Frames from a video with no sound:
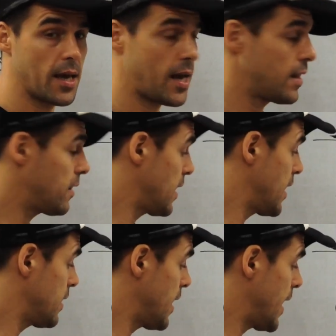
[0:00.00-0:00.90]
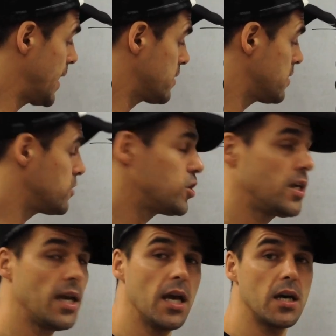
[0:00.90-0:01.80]
and then add the
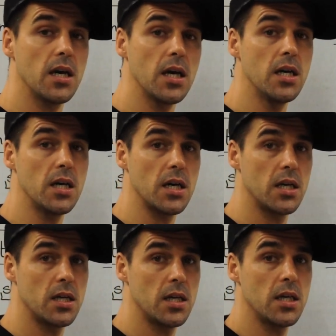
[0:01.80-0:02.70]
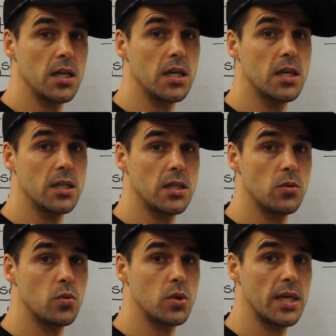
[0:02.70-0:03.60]
G, grin,
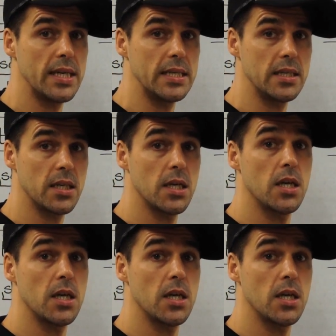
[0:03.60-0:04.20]
grin,